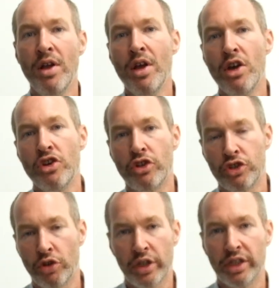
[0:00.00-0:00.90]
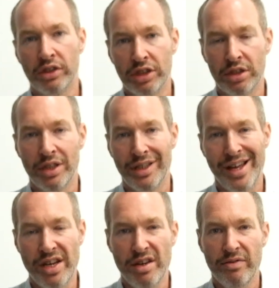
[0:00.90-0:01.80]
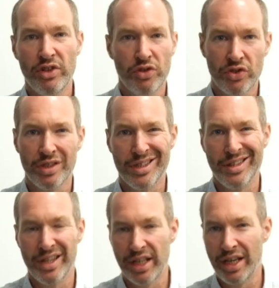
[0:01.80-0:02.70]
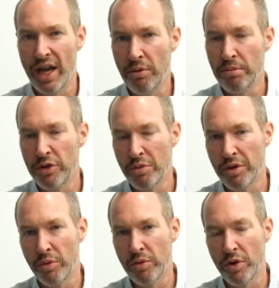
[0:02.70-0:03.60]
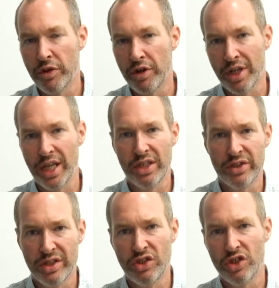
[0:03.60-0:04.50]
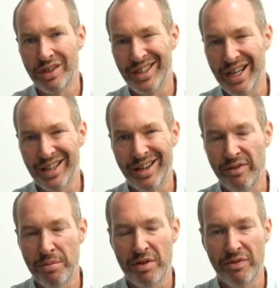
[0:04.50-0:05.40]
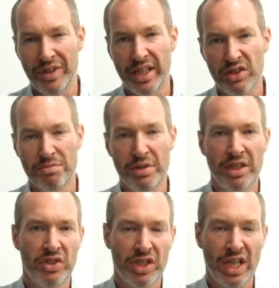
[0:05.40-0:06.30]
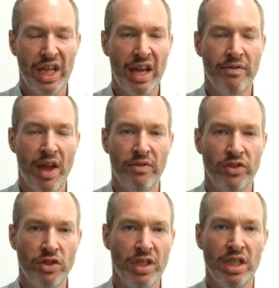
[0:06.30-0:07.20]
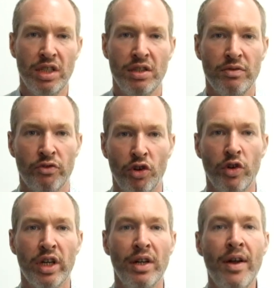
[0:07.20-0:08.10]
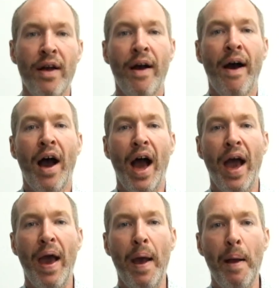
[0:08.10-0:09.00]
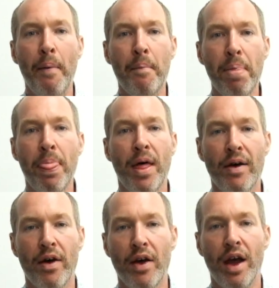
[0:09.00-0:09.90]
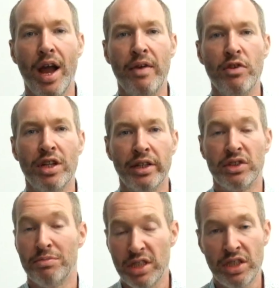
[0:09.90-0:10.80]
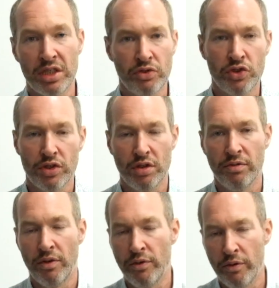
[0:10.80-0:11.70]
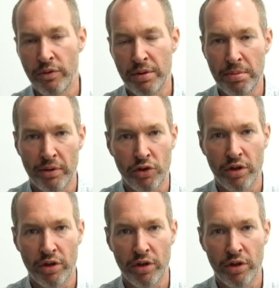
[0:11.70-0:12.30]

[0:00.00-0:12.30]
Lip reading: You're talking to the individuals in it that can help you with your cases. You can get kind of a bit of flexibility if you need for it. If you'd like some details of the people I've got at